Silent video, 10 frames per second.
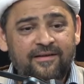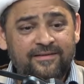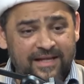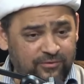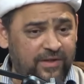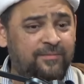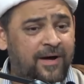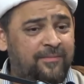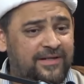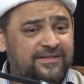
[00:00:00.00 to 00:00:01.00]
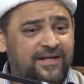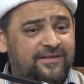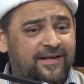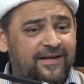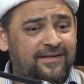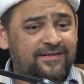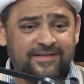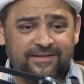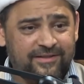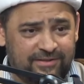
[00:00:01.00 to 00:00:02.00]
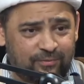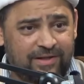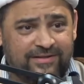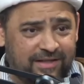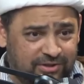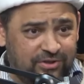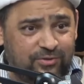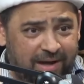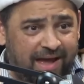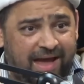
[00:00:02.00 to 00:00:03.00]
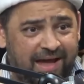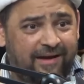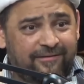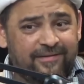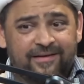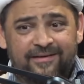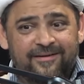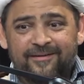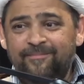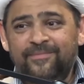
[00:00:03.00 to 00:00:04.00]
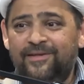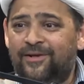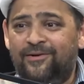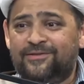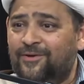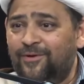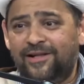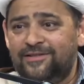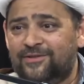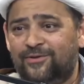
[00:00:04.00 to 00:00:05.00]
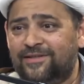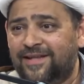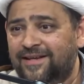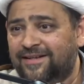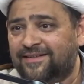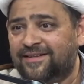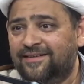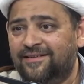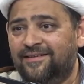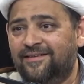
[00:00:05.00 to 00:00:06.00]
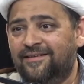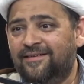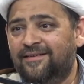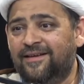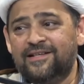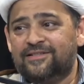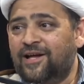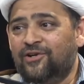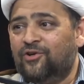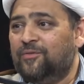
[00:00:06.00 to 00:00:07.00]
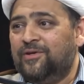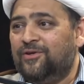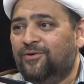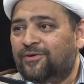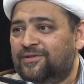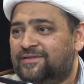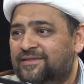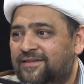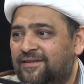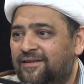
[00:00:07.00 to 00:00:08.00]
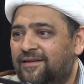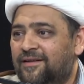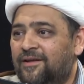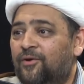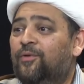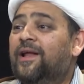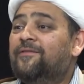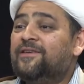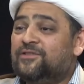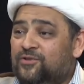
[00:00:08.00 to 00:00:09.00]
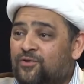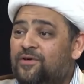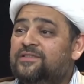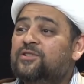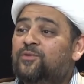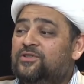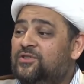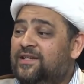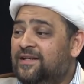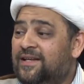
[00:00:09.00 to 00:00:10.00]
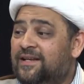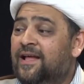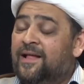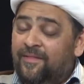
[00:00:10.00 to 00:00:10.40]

That's what Imam Ali said, right? He said, It's wealth that you have, you know, someone else is going to take it. Is not going to be yours. Whatever is yours is what you can eat.